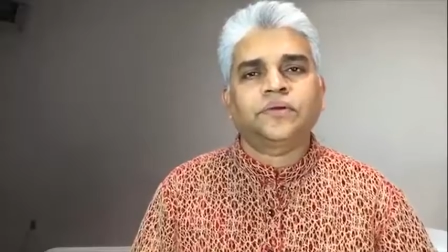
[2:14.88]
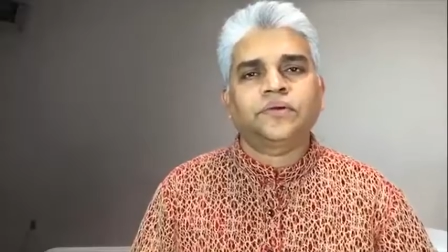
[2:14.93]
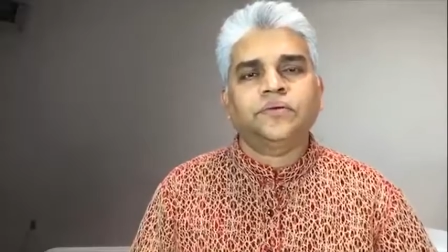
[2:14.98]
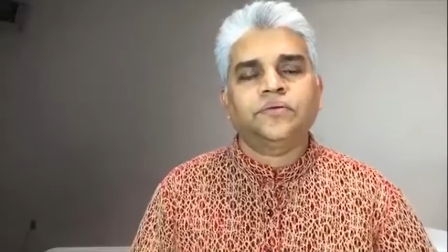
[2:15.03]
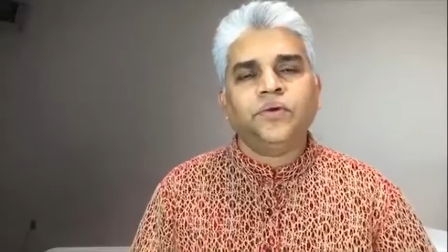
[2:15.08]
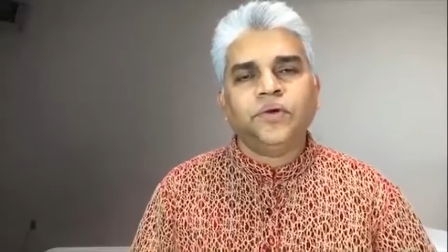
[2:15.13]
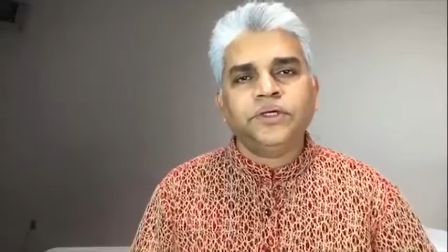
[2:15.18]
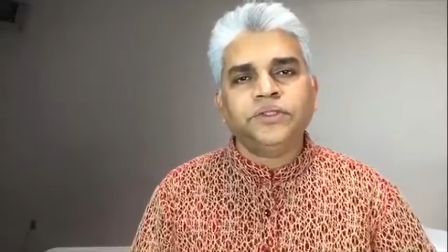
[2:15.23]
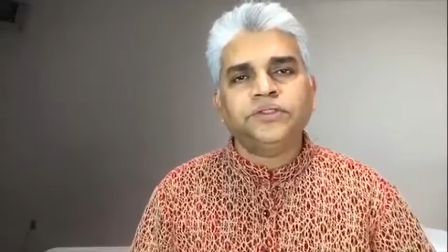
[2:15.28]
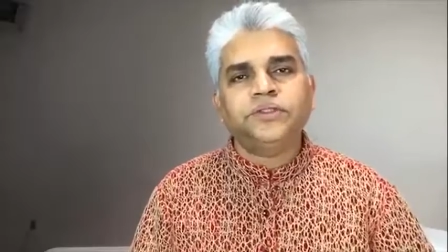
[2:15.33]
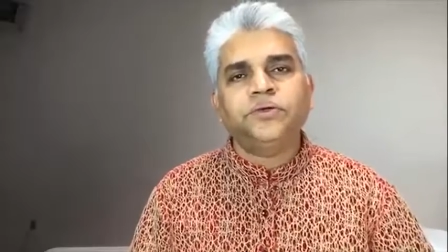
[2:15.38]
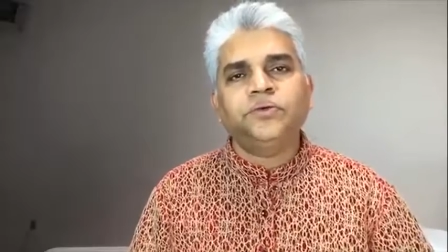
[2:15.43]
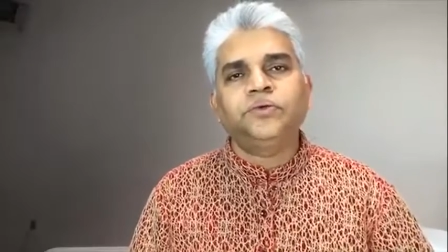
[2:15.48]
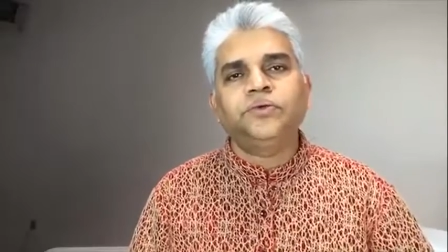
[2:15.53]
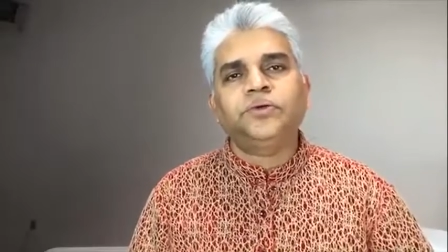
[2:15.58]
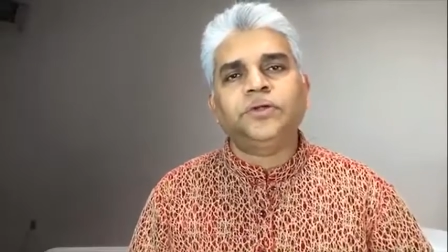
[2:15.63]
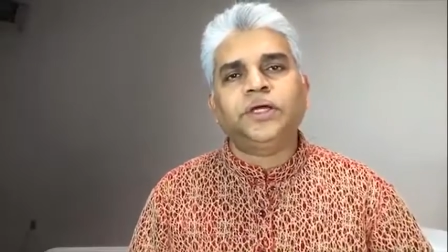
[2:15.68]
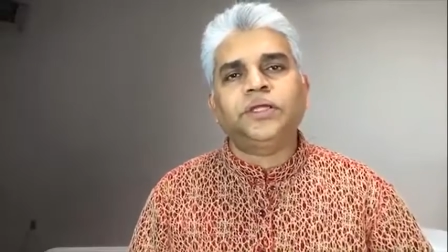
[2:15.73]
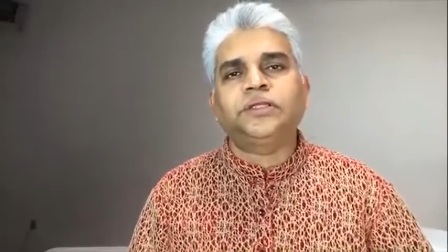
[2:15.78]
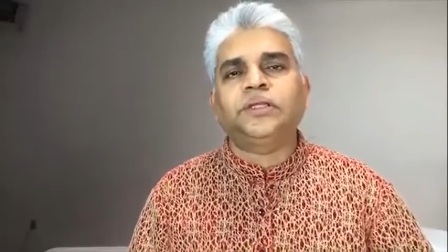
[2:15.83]
what is the
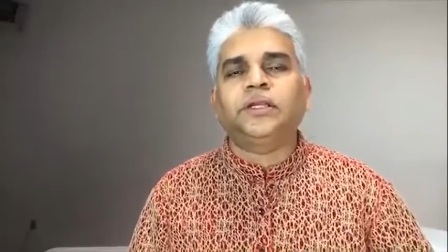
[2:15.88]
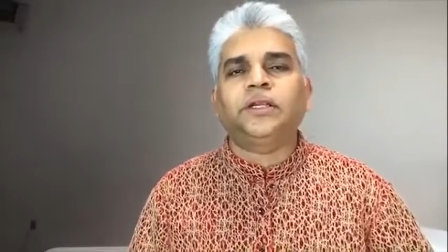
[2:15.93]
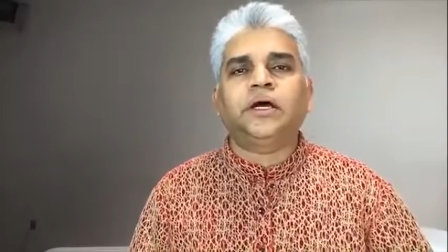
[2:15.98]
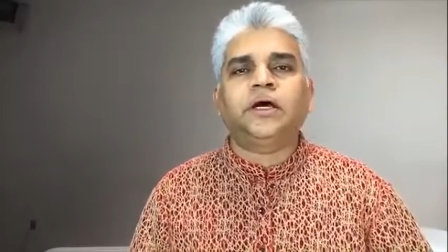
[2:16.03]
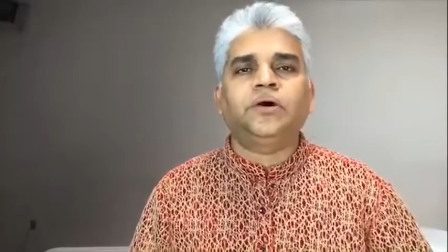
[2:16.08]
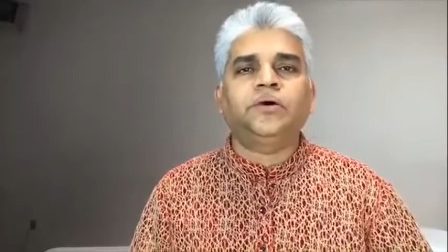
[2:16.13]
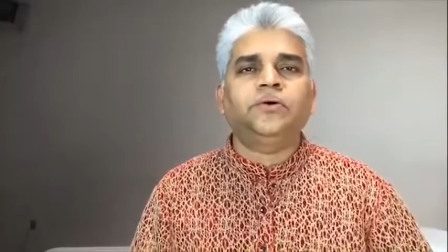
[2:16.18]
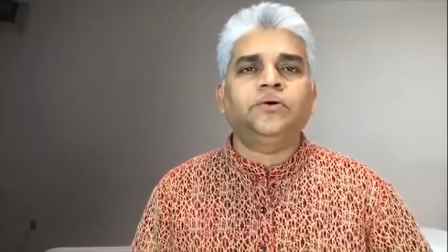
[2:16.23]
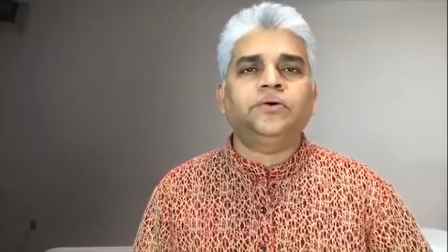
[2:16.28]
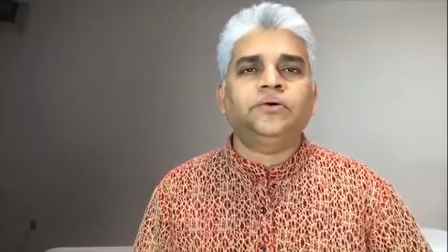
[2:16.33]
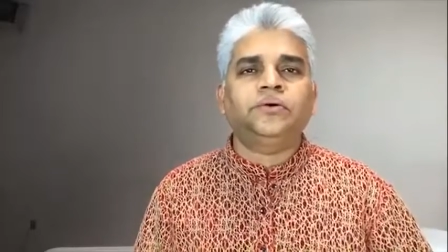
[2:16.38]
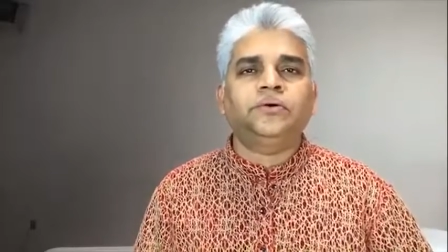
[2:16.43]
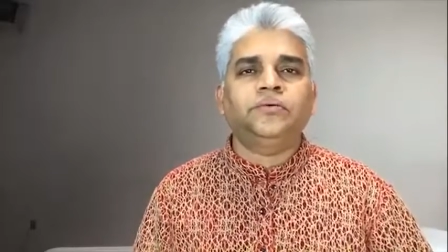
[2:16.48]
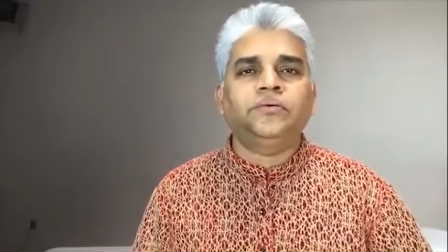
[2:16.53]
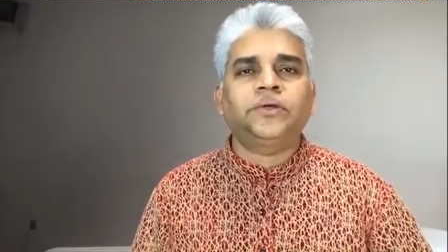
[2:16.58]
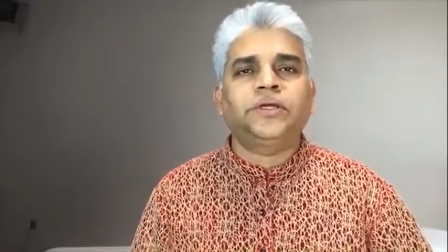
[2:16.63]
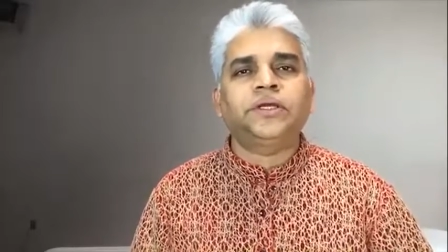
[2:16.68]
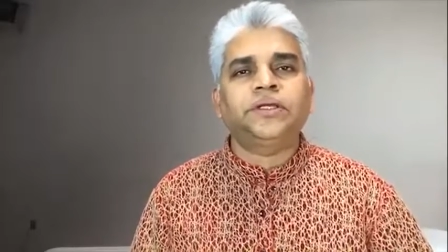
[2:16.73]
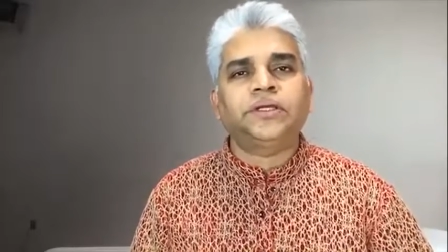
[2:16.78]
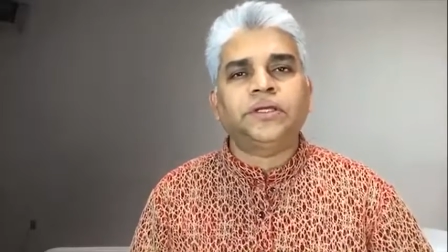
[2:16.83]
root and then how
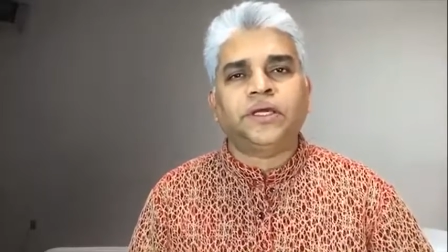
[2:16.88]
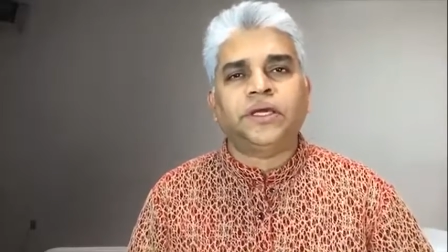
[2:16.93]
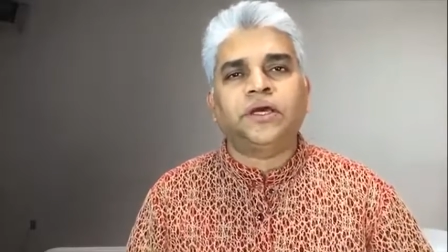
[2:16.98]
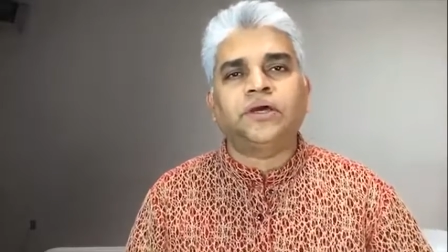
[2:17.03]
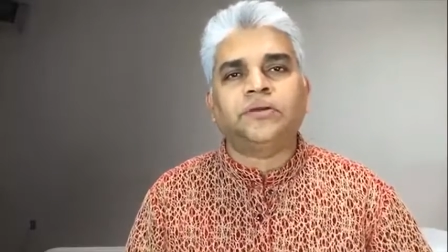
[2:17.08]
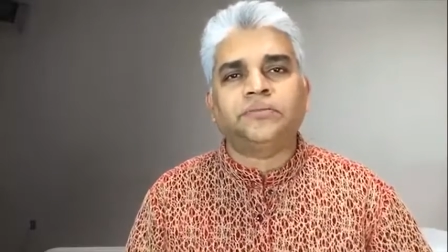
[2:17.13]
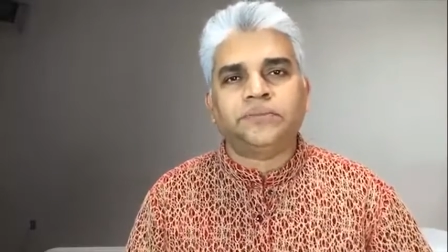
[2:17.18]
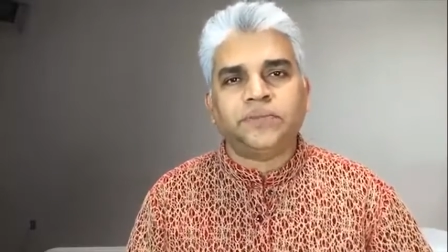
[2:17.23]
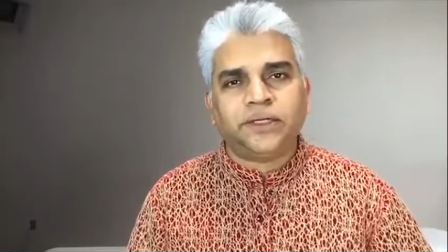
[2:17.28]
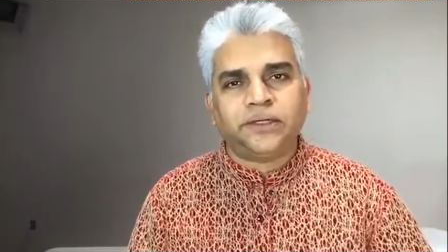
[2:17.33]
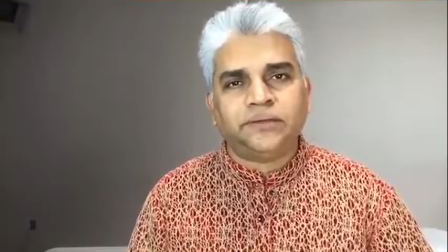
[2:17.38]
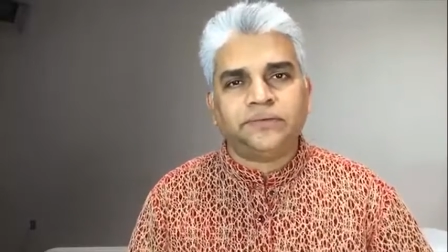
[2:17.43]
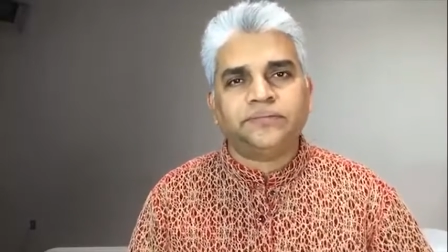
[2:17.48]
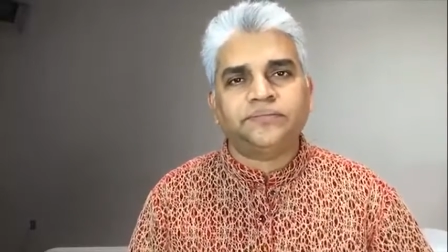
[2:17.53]
we can take care of that.